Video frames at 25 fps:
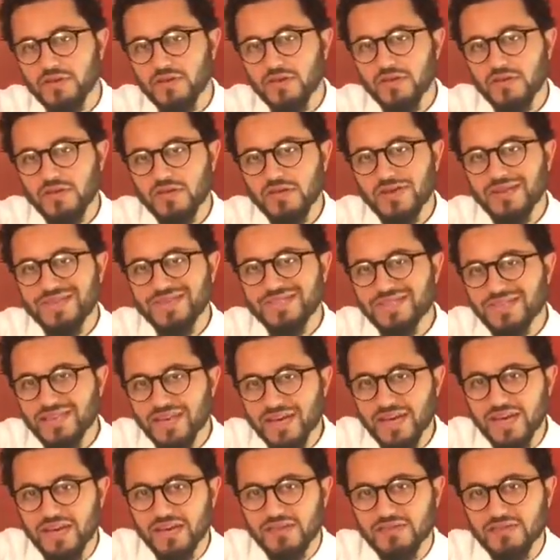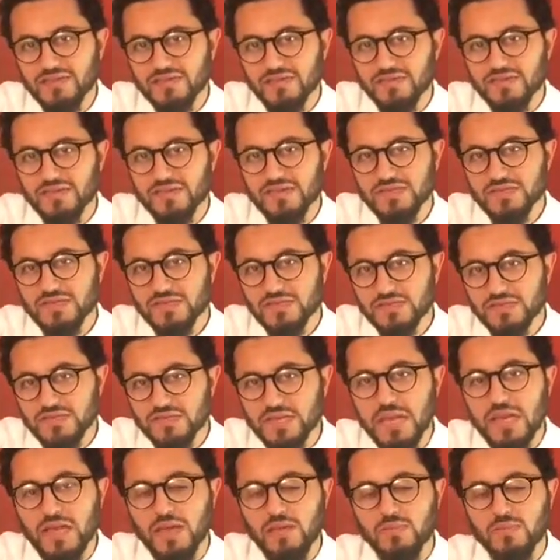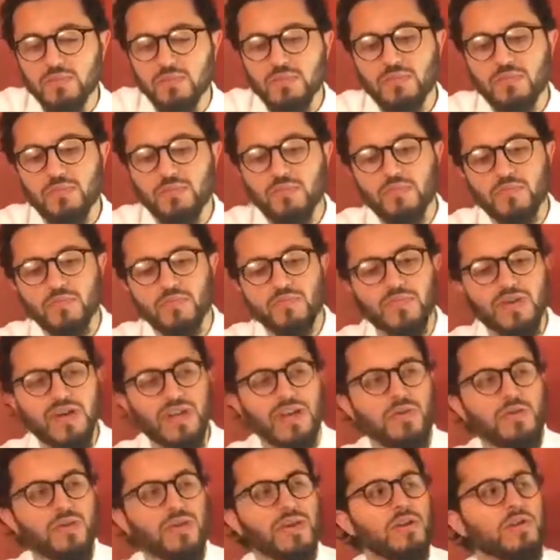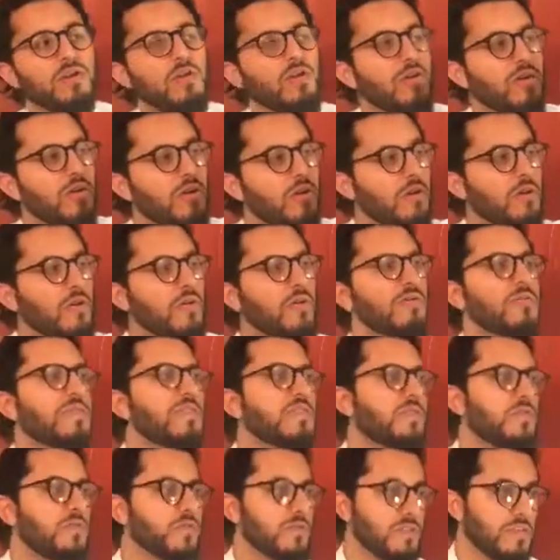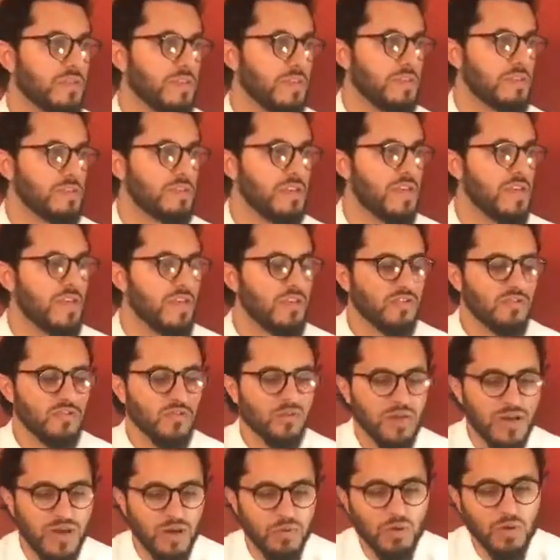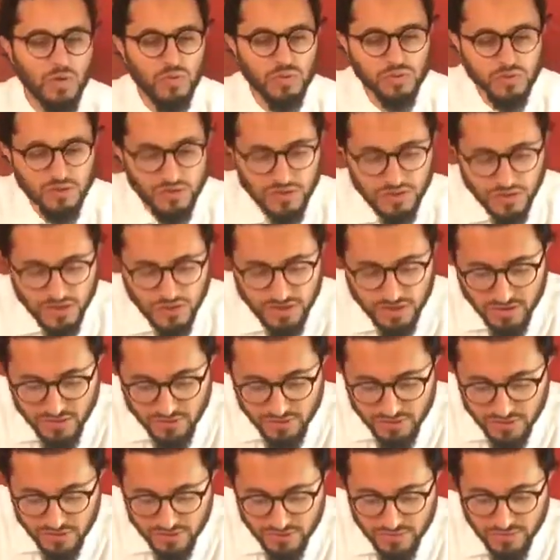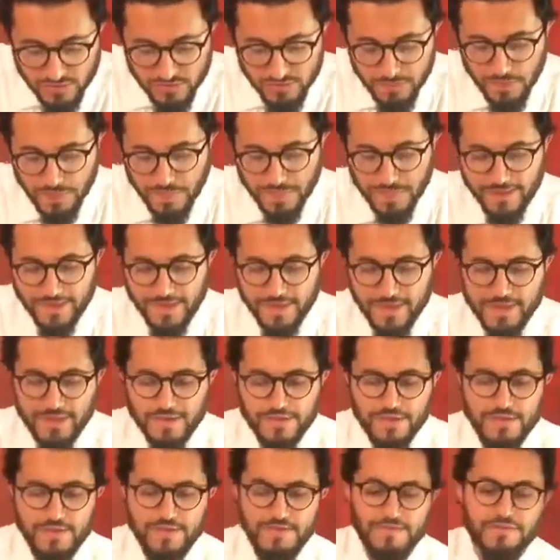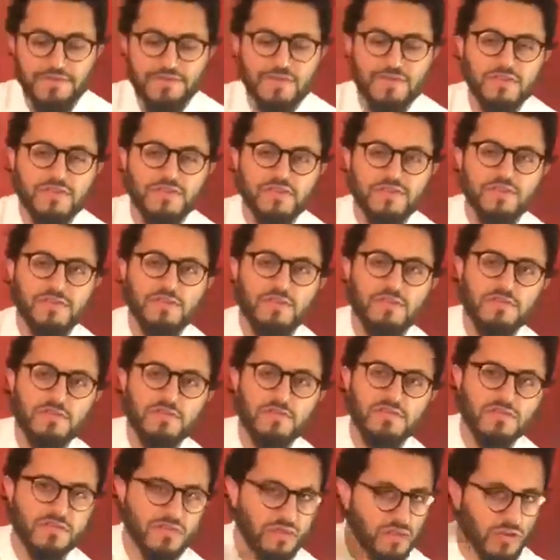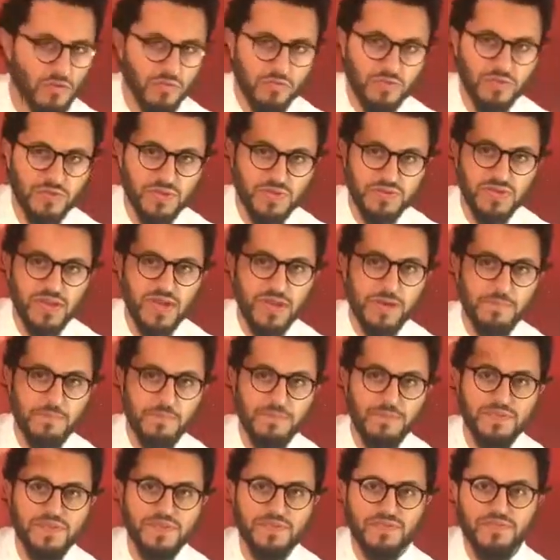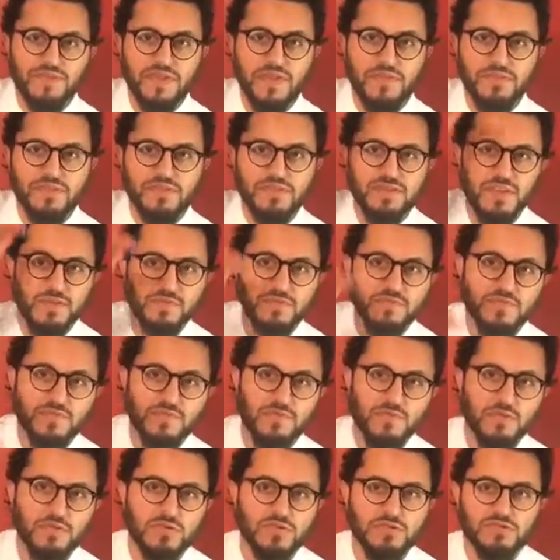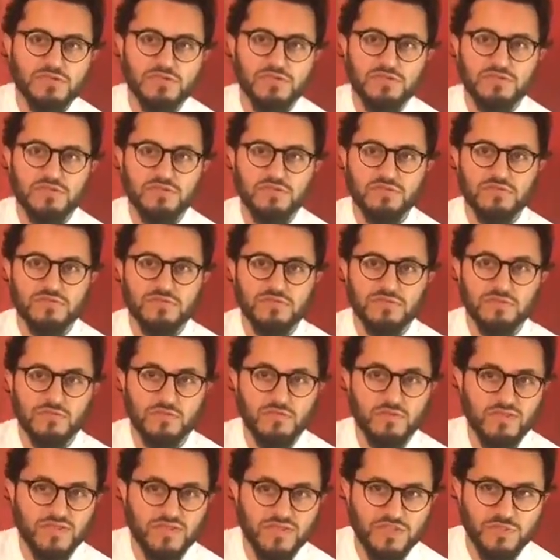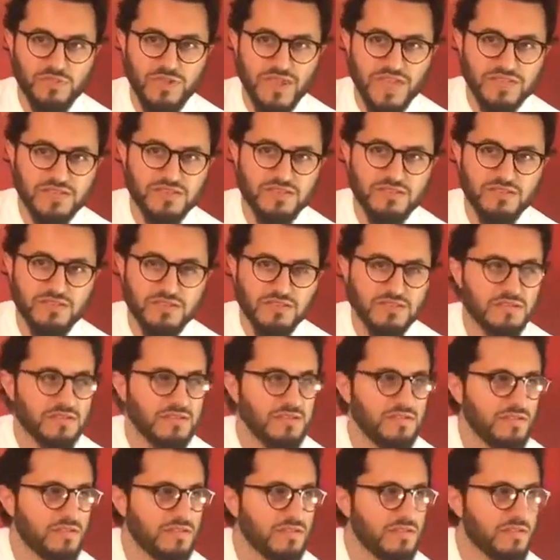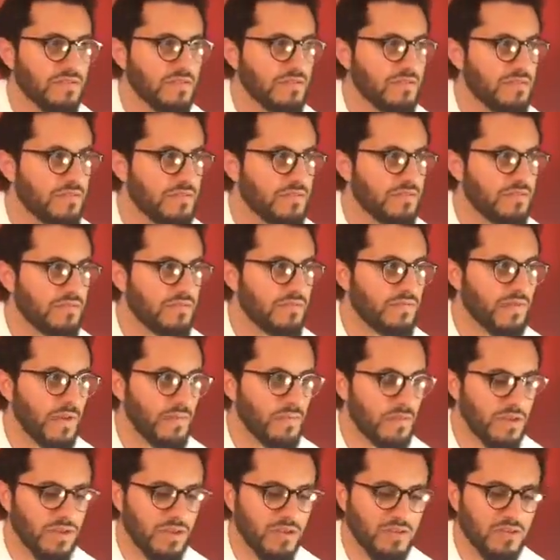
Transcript: exact same following in all these 4 things. So now what we're learning here is this. So go from the top, the 7 types of words, which is masculine, feminine,